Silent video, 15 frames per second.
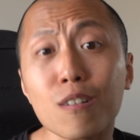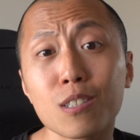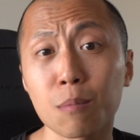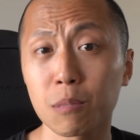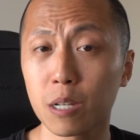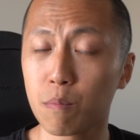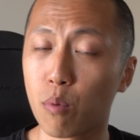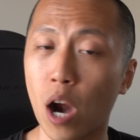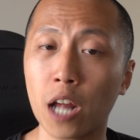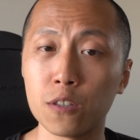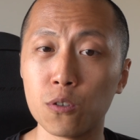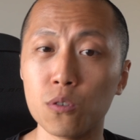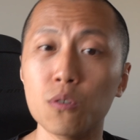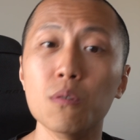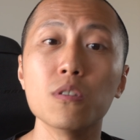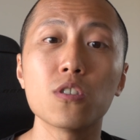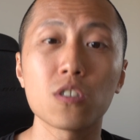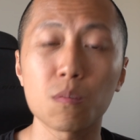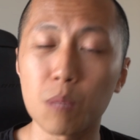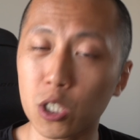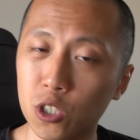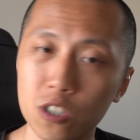something brand new, just
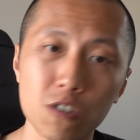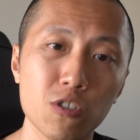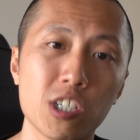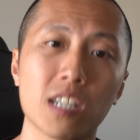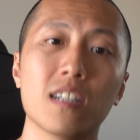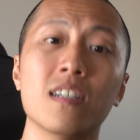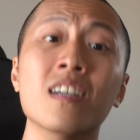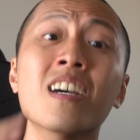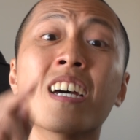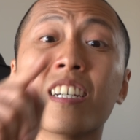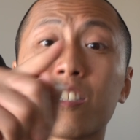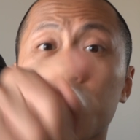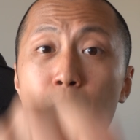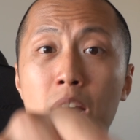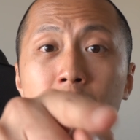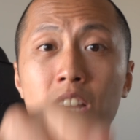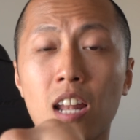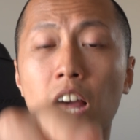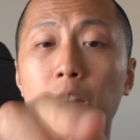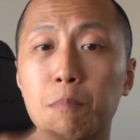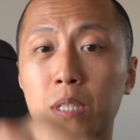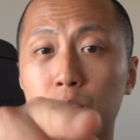make sure you gently smash that
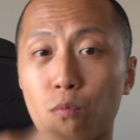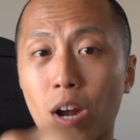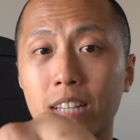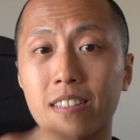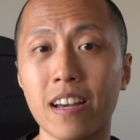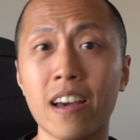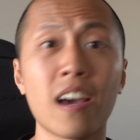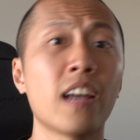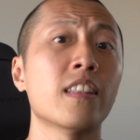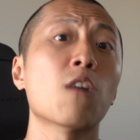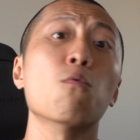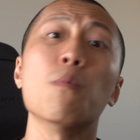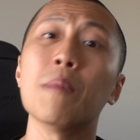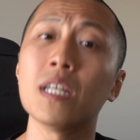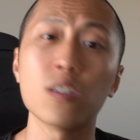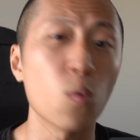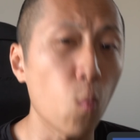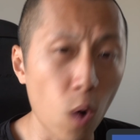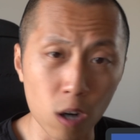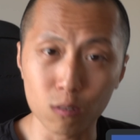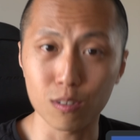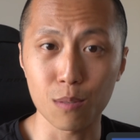like button right there, and that would mean the
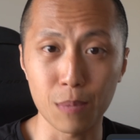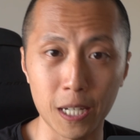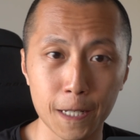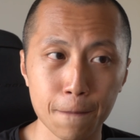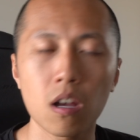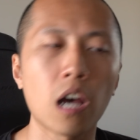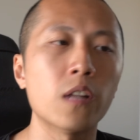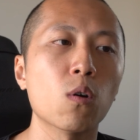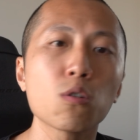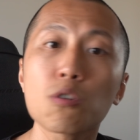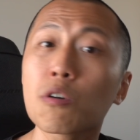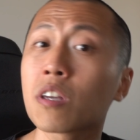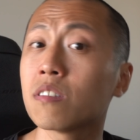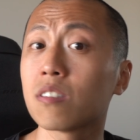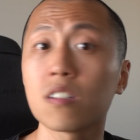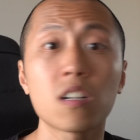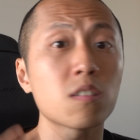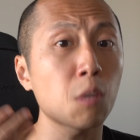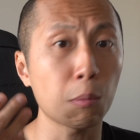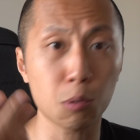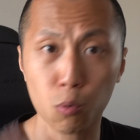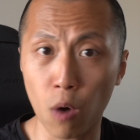world to me. And also consider
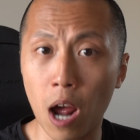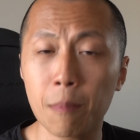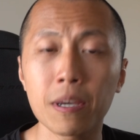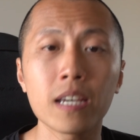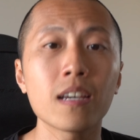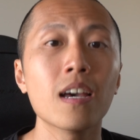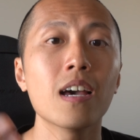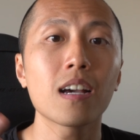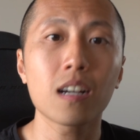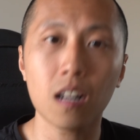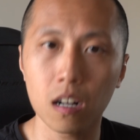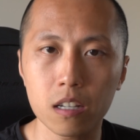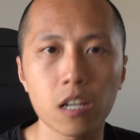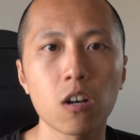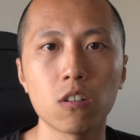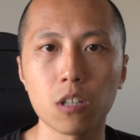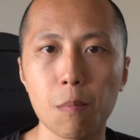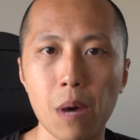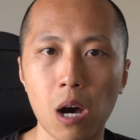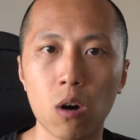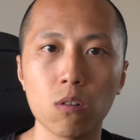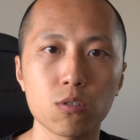subscribing, clicking on the
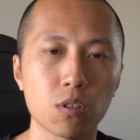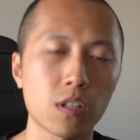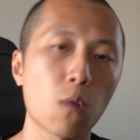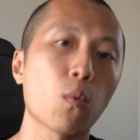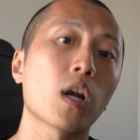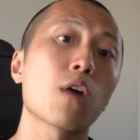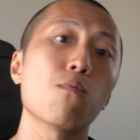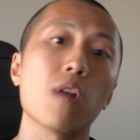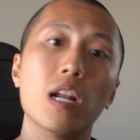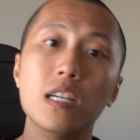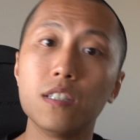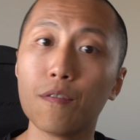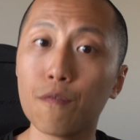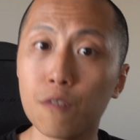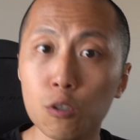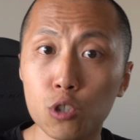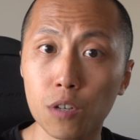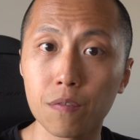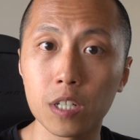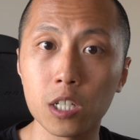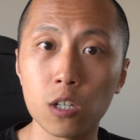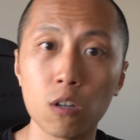bell so that when I release future
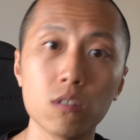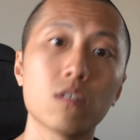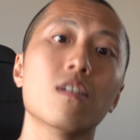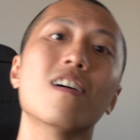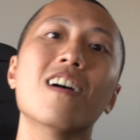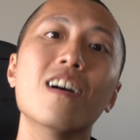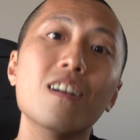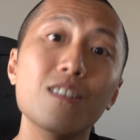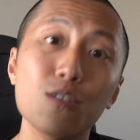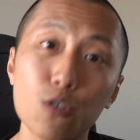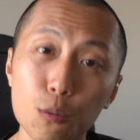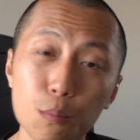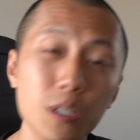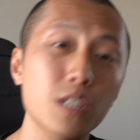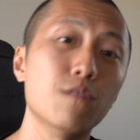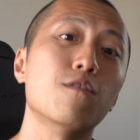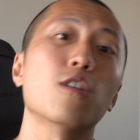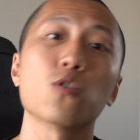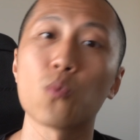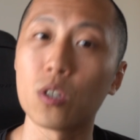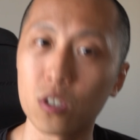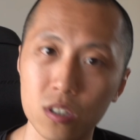videos, you be the first
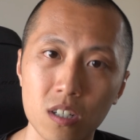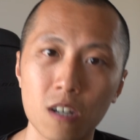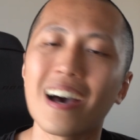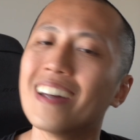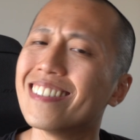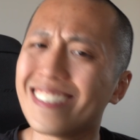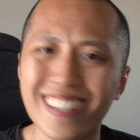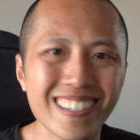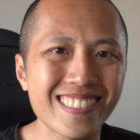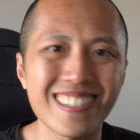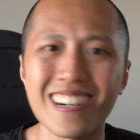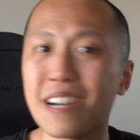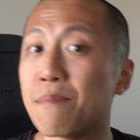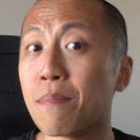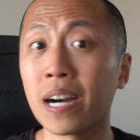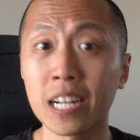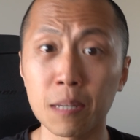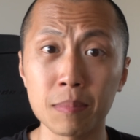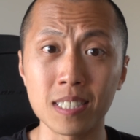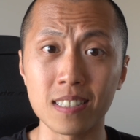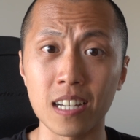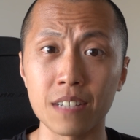one to know. Until next time, my name
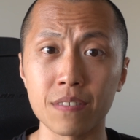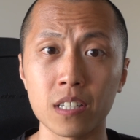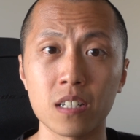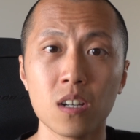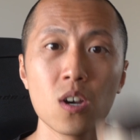is David.